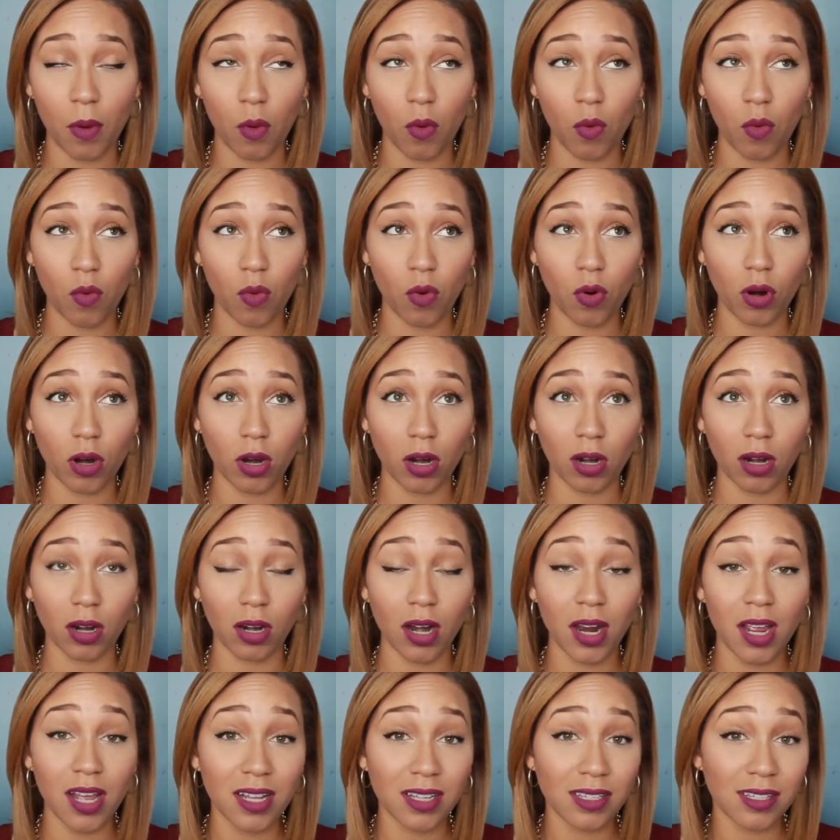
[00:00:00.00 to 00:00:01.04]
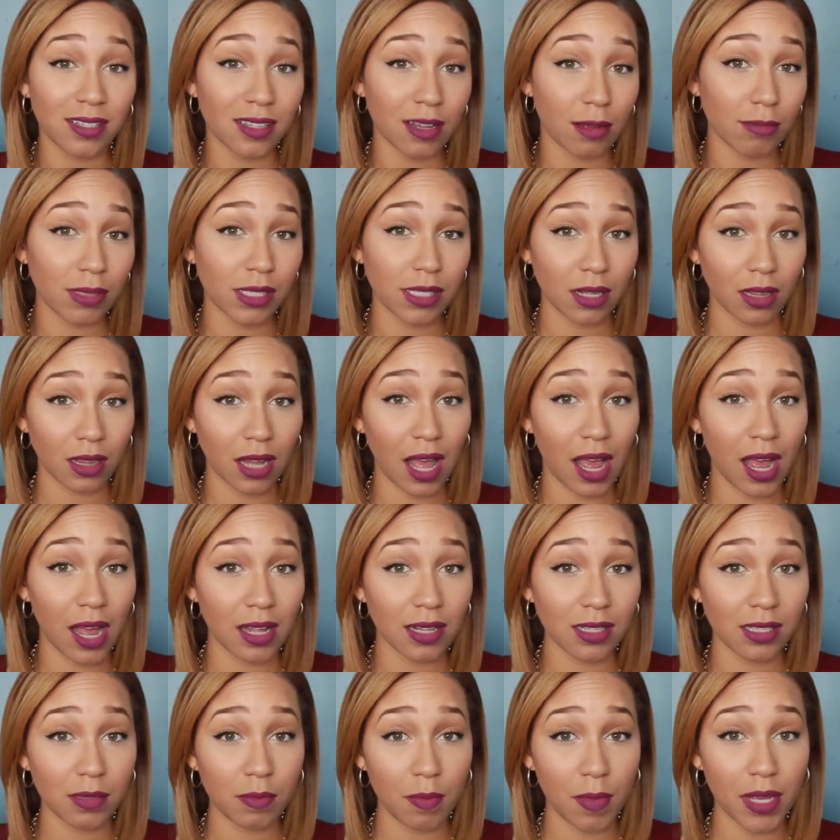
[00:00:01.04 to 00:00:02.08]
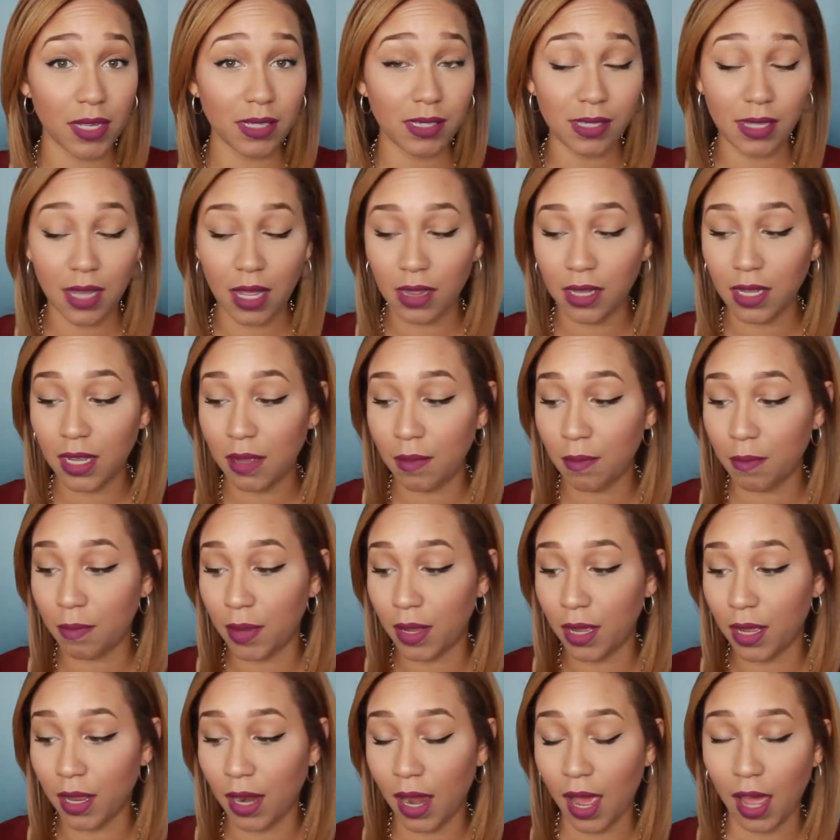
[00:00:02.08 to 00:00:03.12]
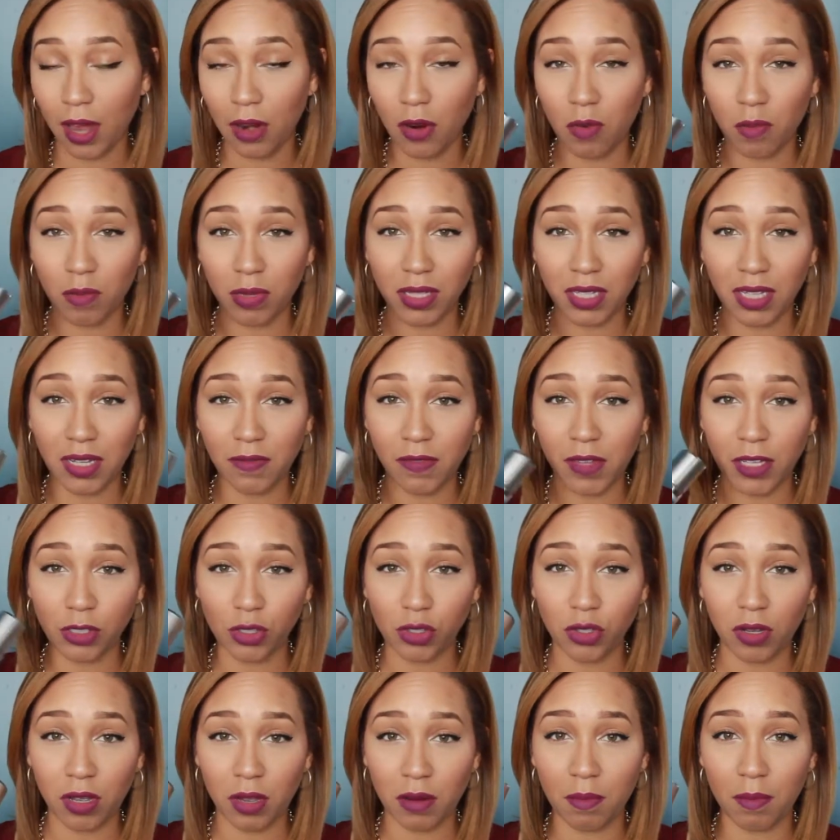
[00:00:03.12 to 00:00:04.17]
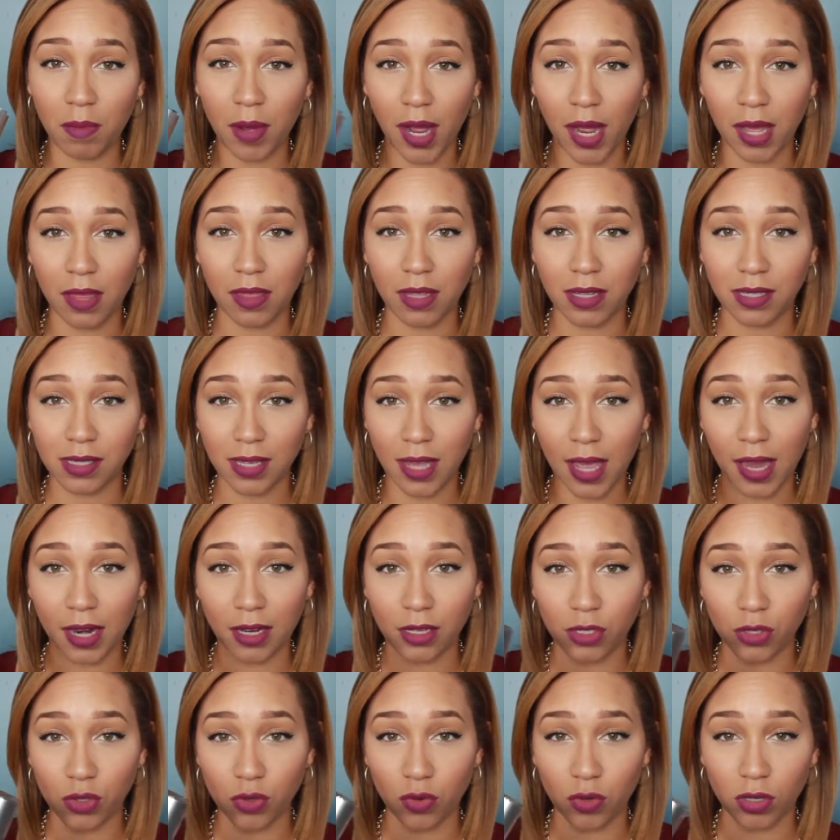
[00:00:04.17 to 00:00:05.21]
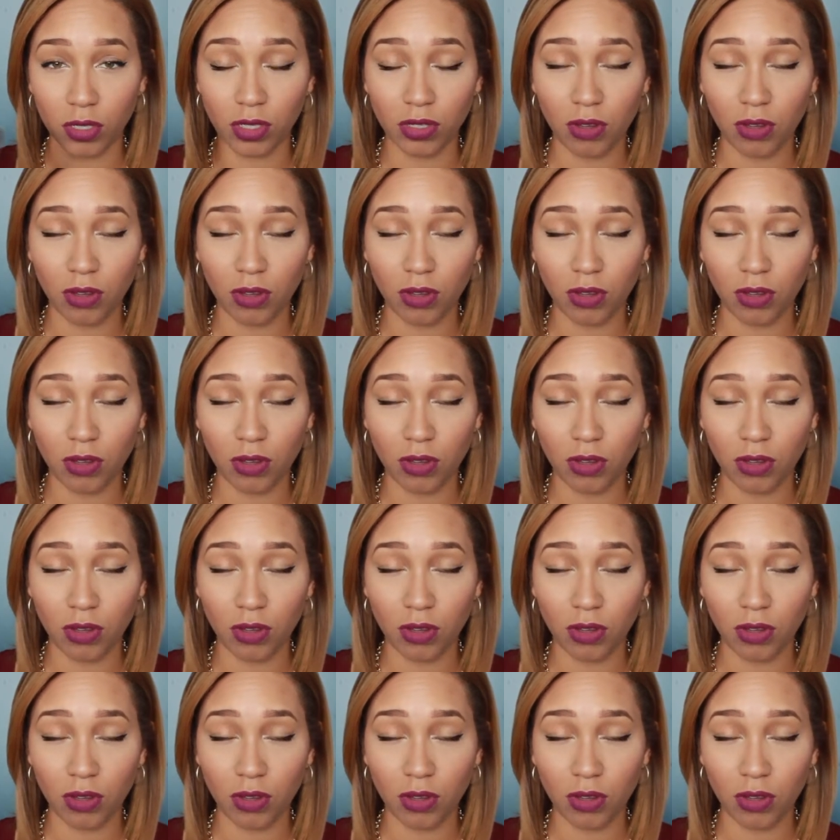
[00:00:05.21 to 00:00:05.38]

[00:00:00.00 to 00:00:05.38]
or some salons may sell it, but I don't believe that you can buy this at a store.